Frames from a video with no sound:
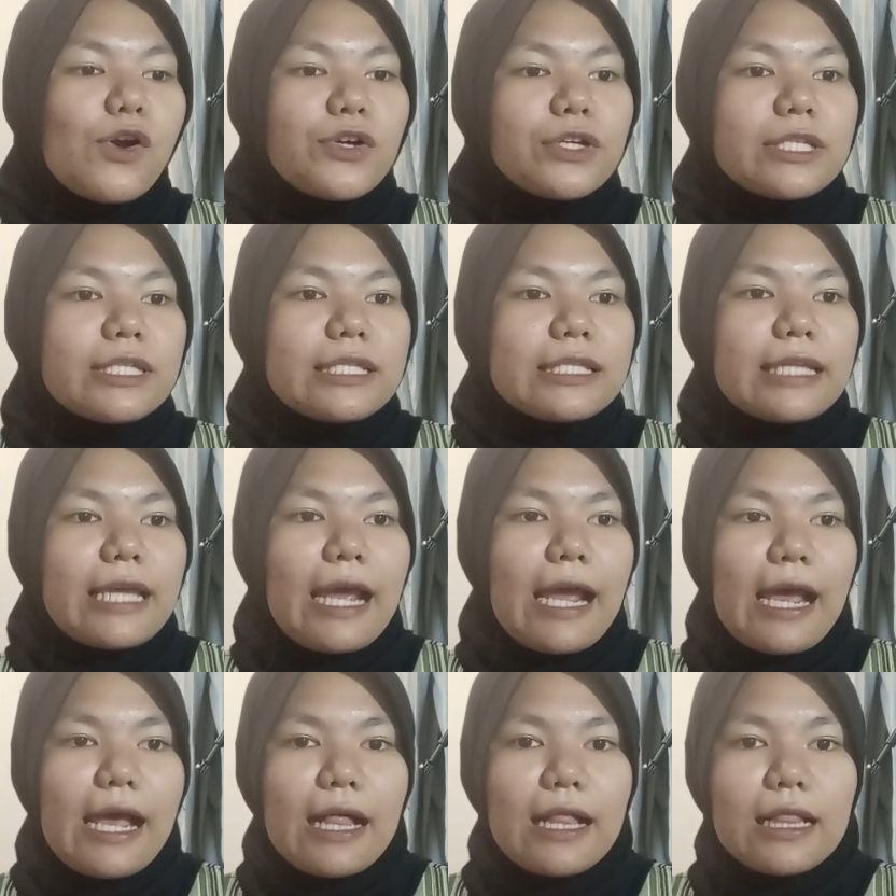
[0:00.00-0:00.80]
or
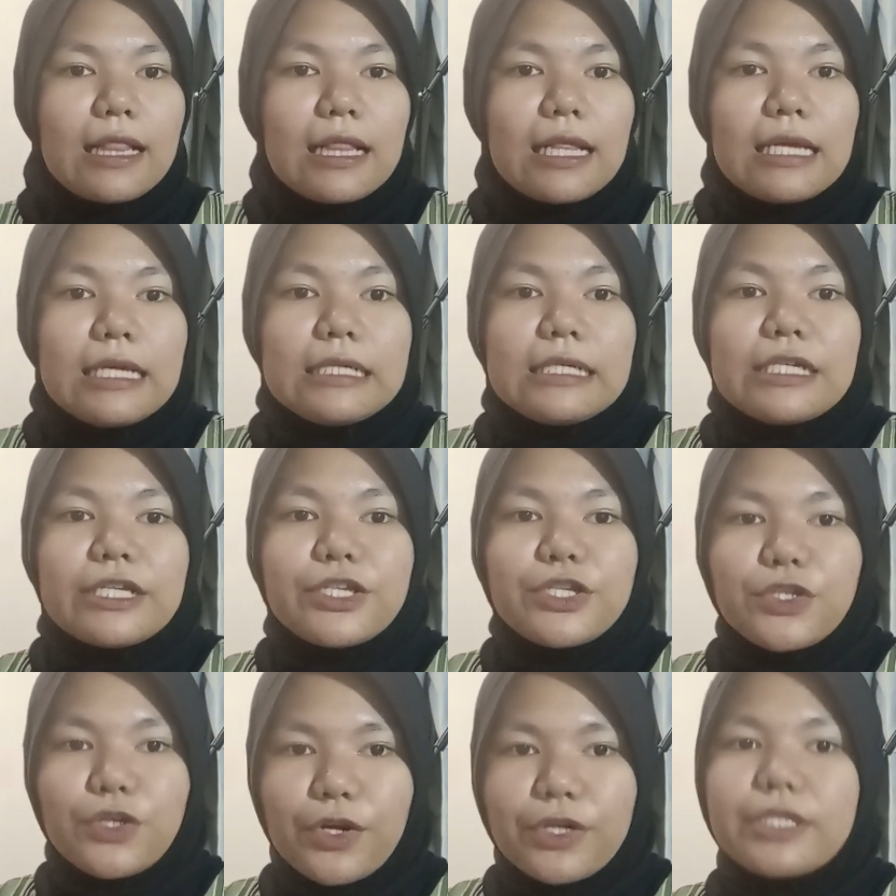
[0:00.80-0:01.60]
sell
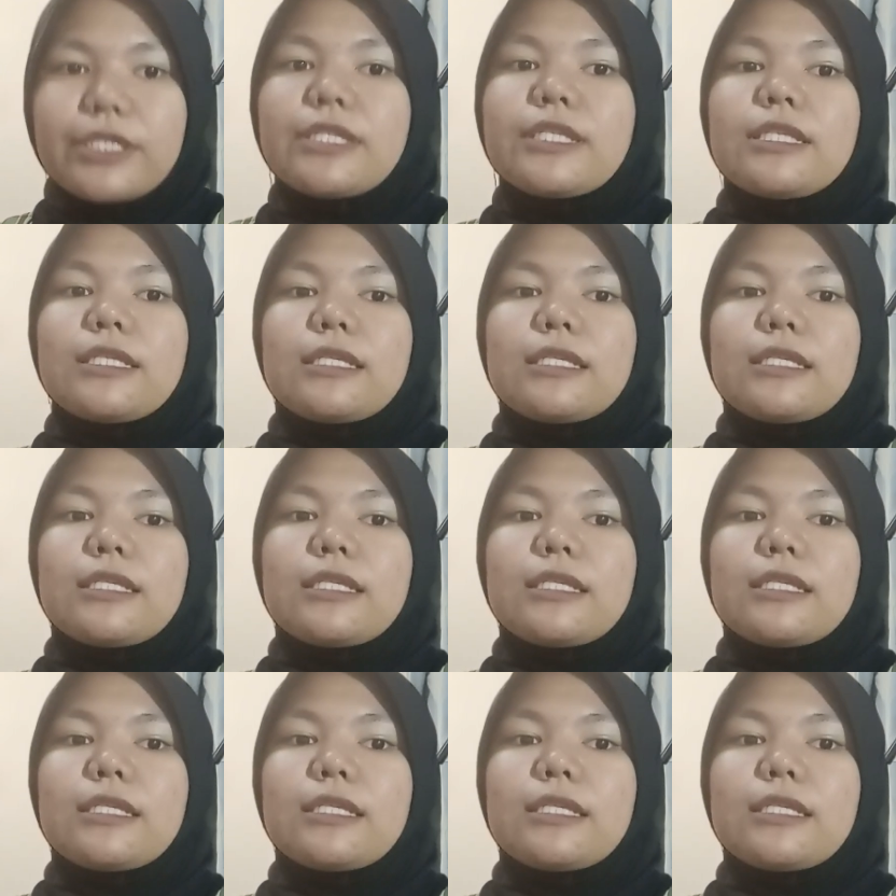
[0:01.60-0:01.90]
short,